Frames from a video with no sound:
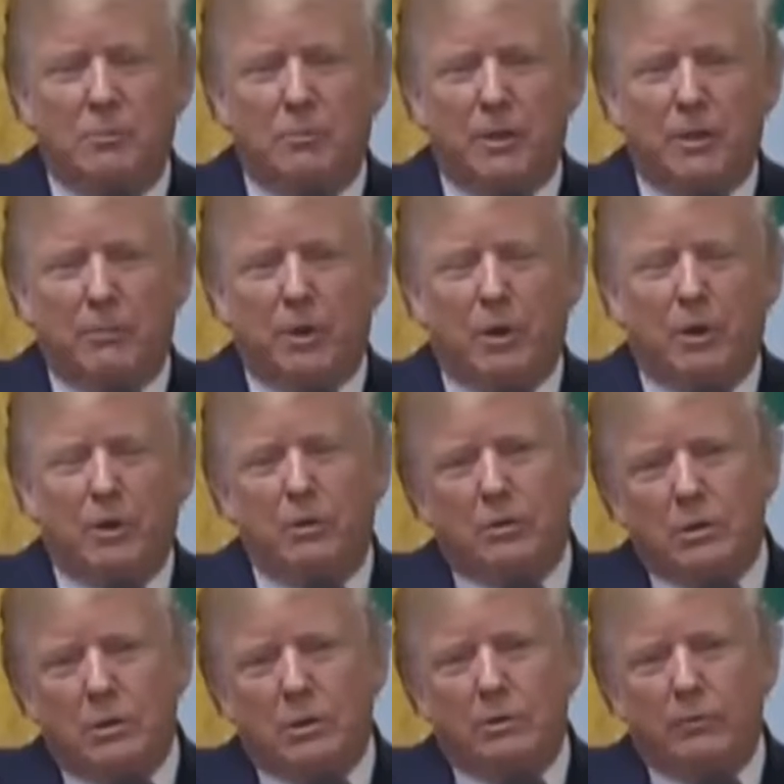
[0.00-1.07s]
some
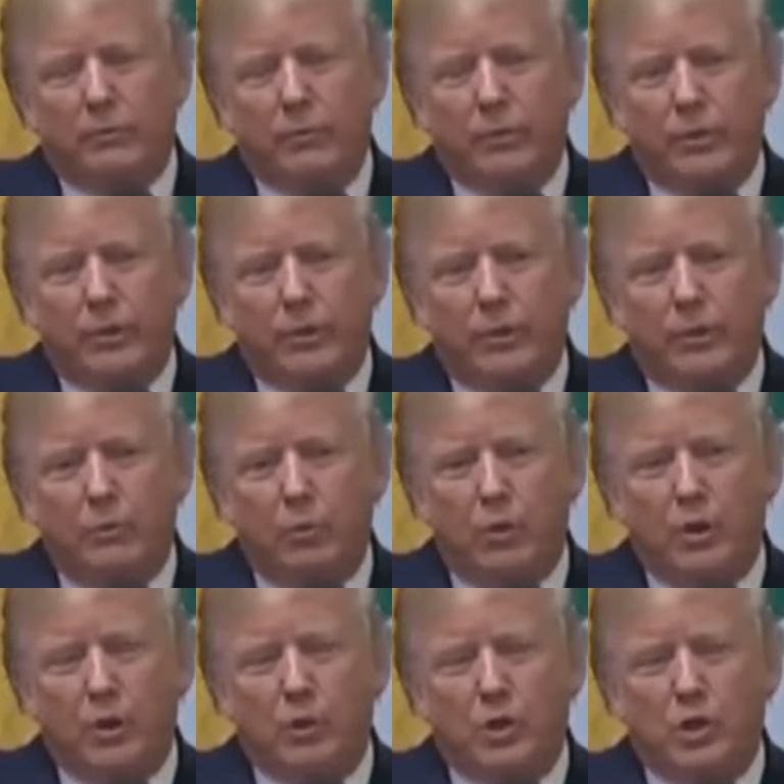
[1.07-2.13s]
people,
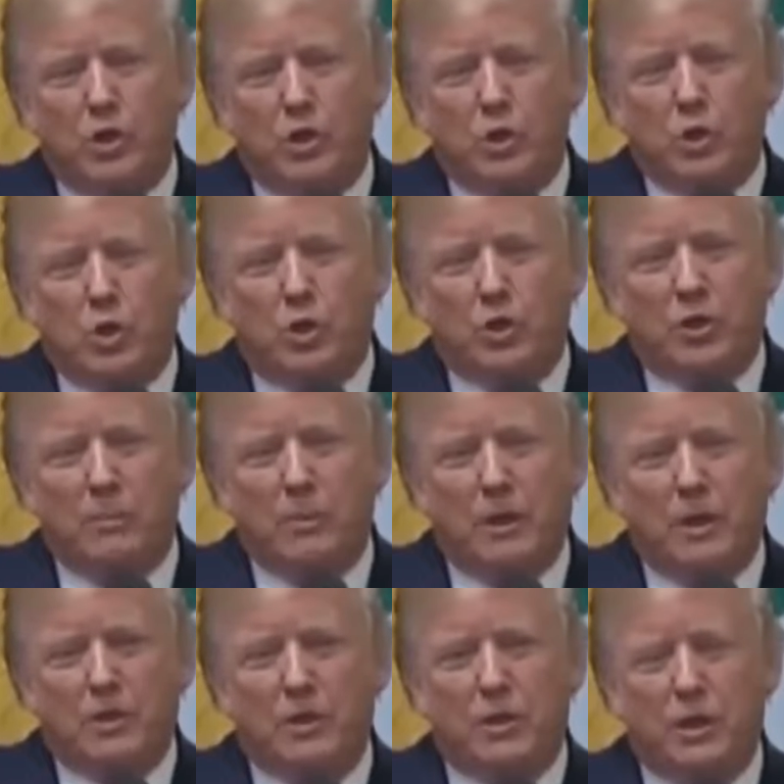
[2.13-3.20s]
whether it you call it the
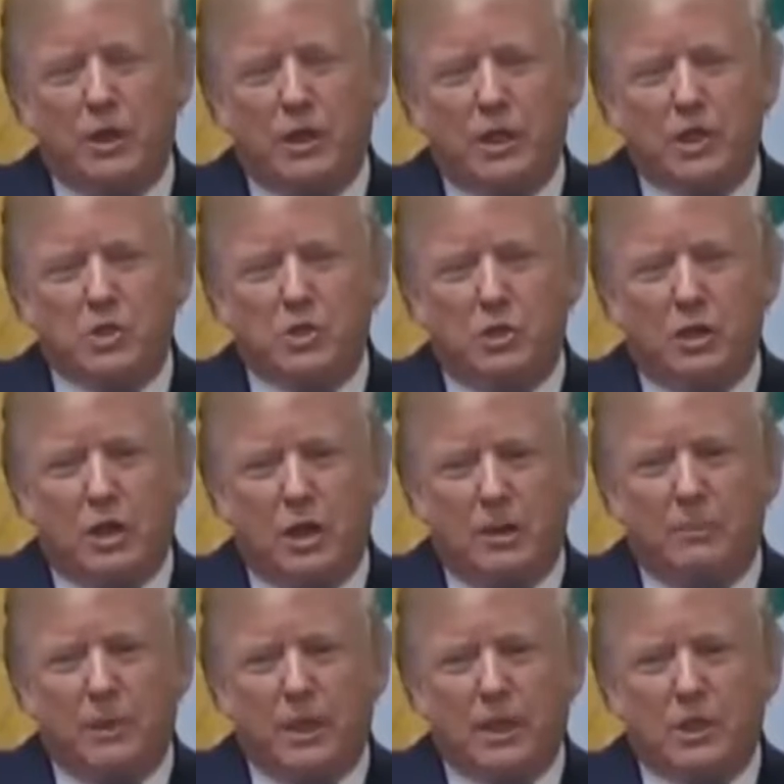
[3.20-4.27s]
military-industrial
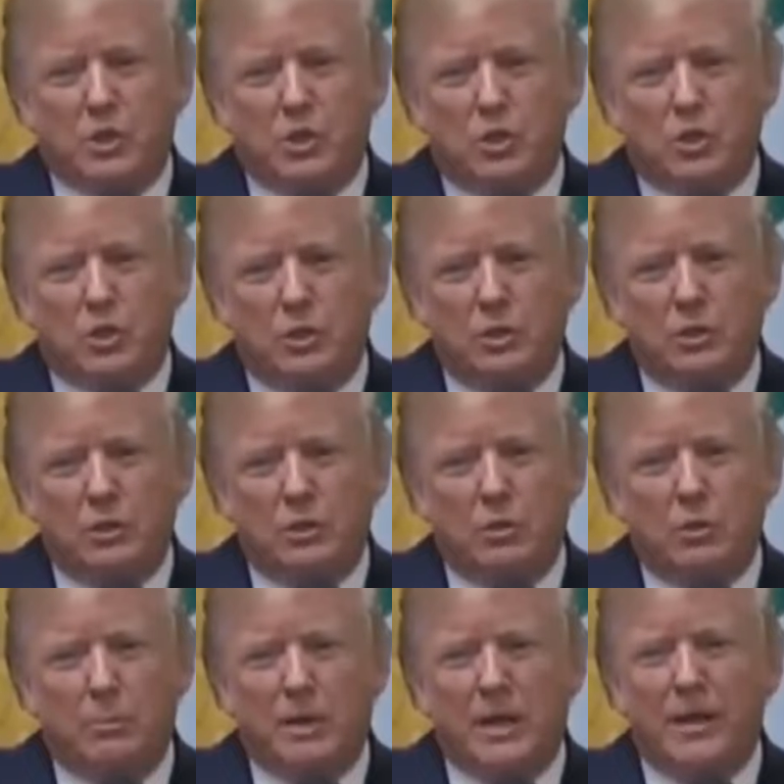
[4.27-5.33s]
complex or
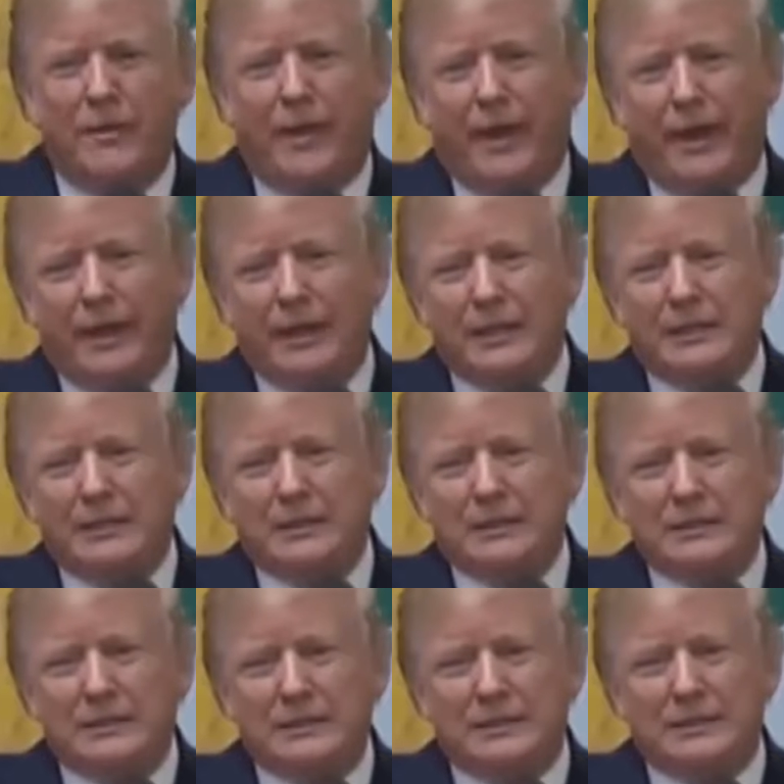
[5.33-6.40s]
beyond that,
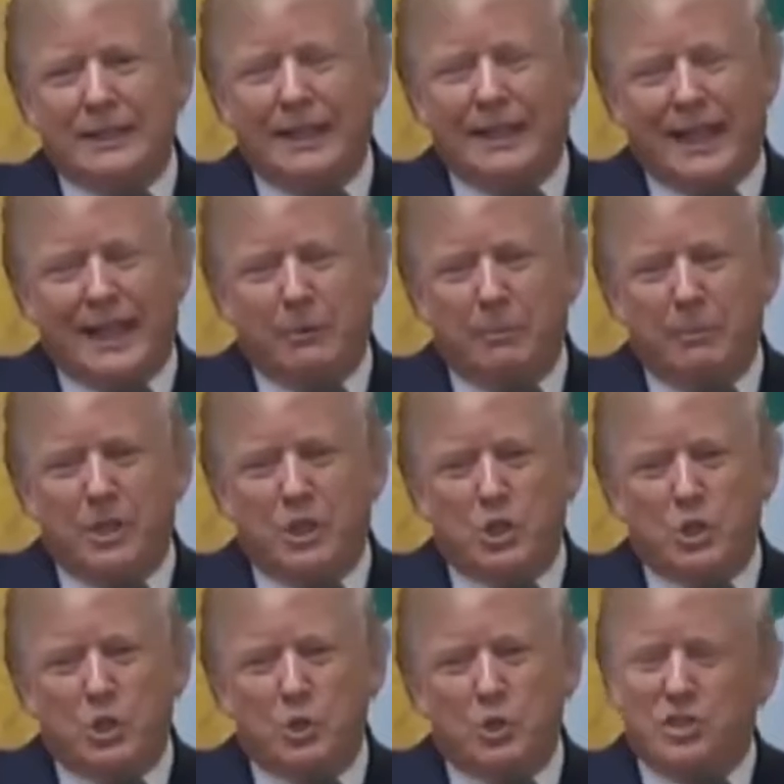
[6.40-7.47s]
they'd like me
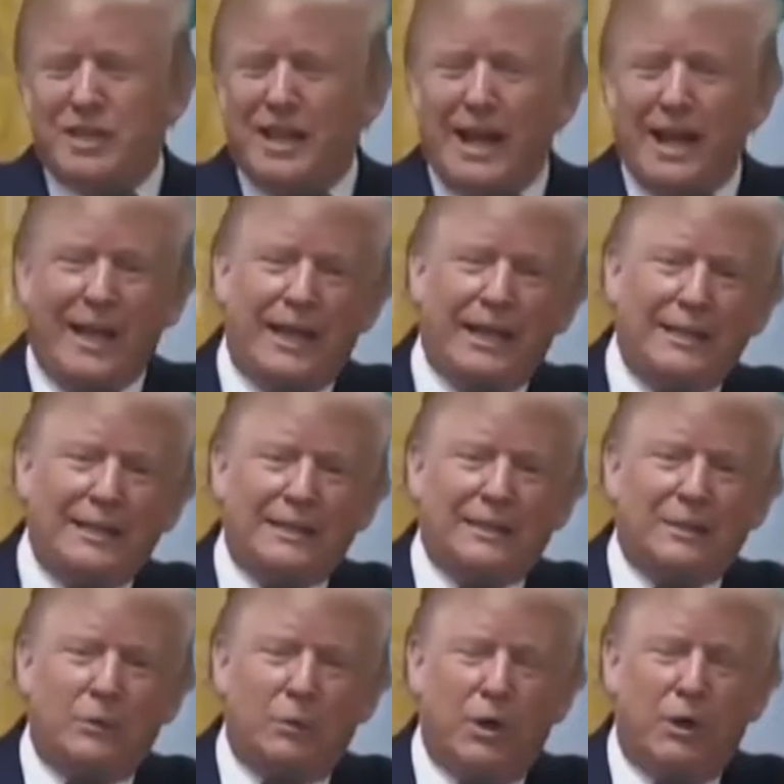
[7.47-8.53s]
to stay.
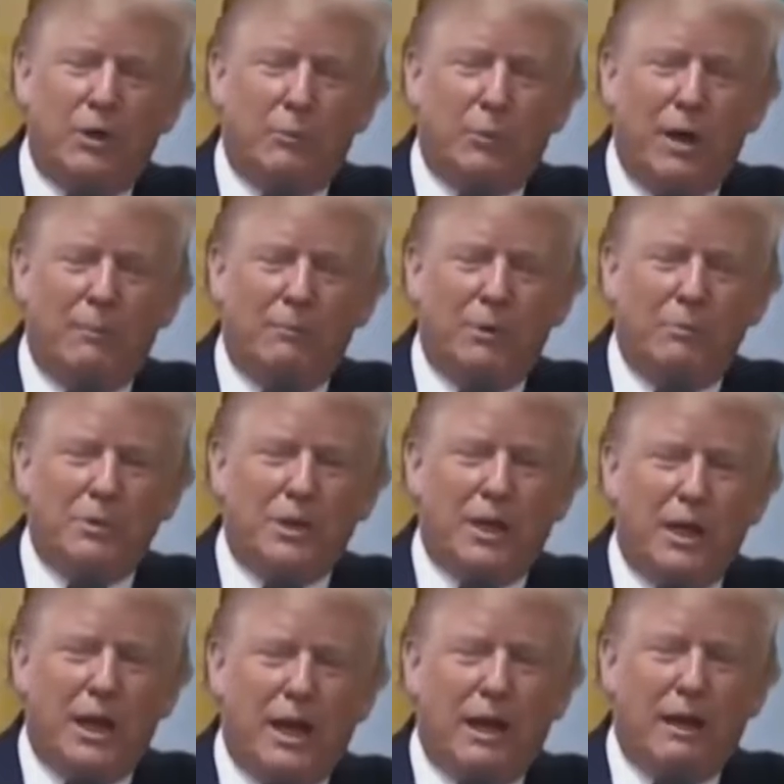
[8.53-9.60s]
One of the problems
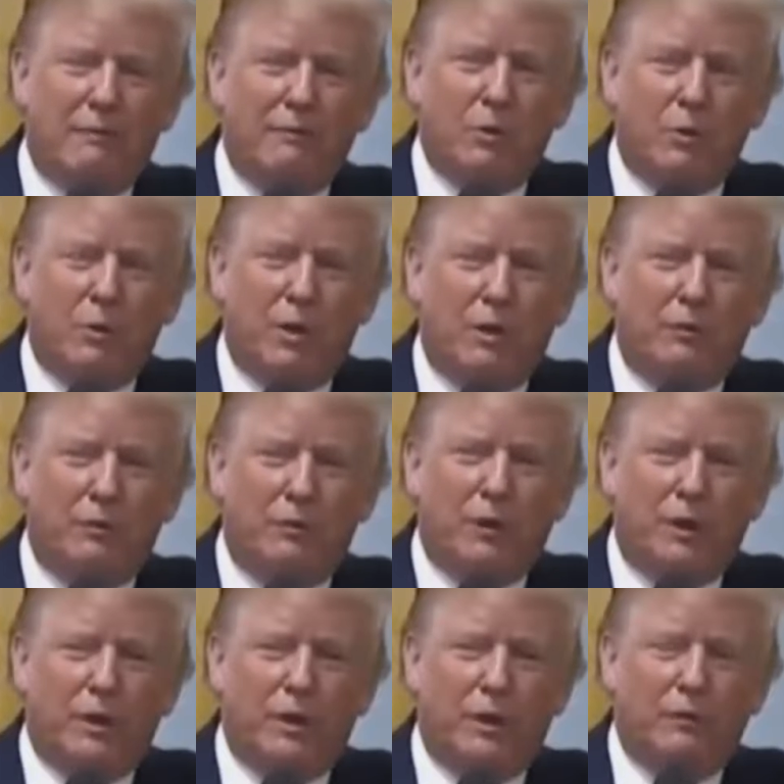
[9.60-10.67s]
I have, and one
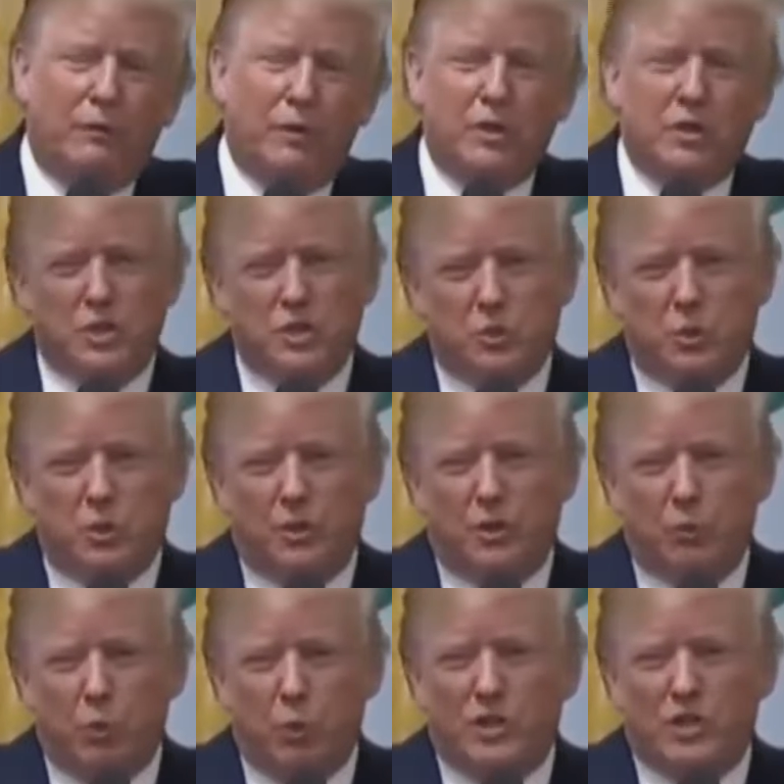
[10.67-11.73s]
of, for instance, with
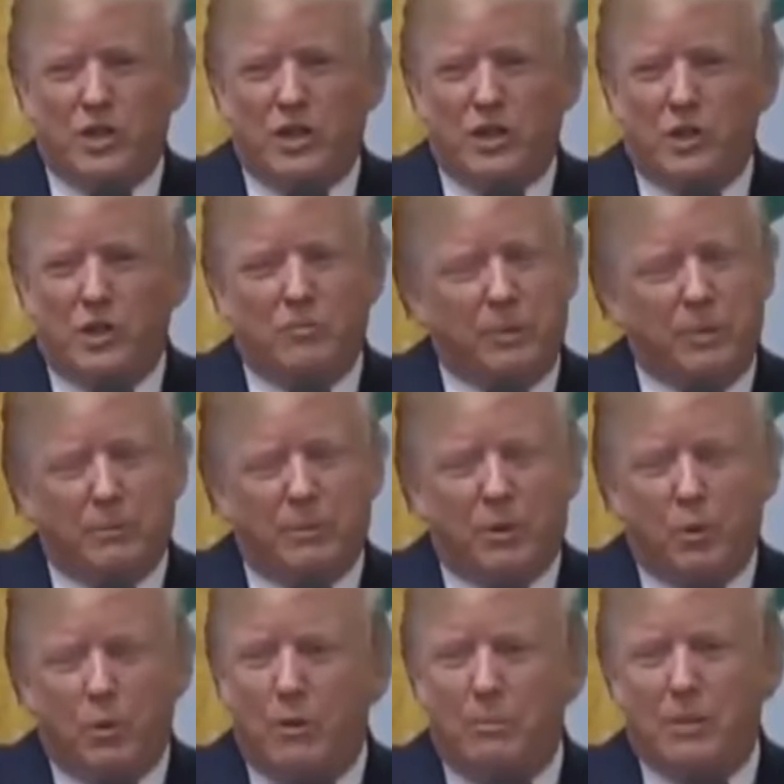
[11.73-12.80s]
the witch hunt, you have people
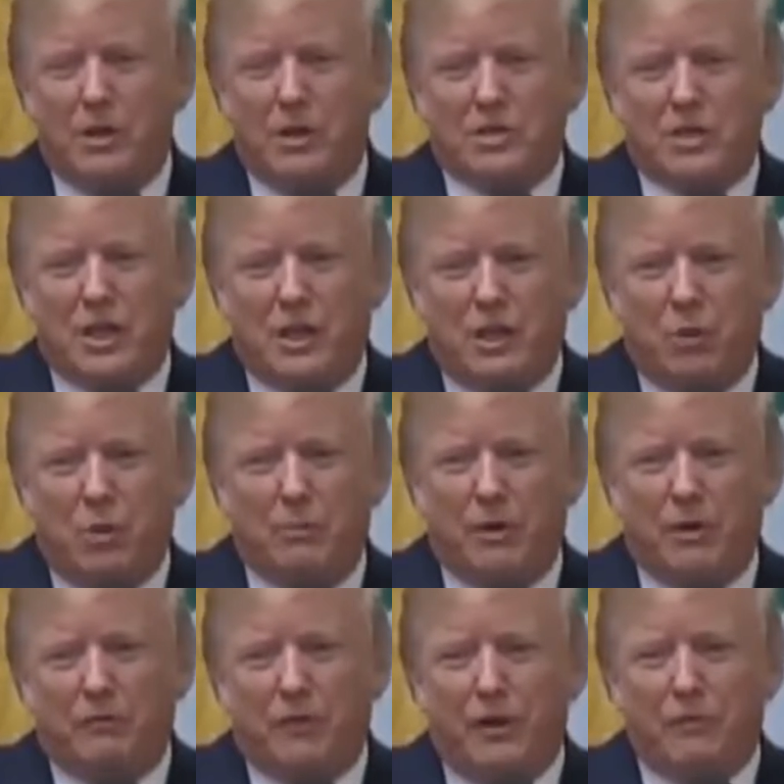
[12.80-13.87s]
that want me to stay. They want
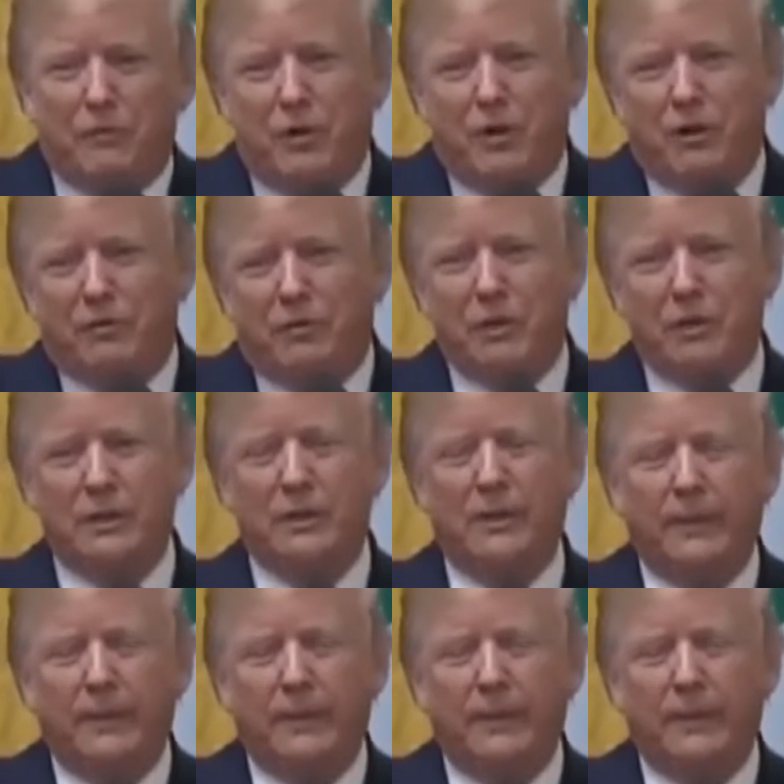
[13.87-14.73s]
me to fight forever.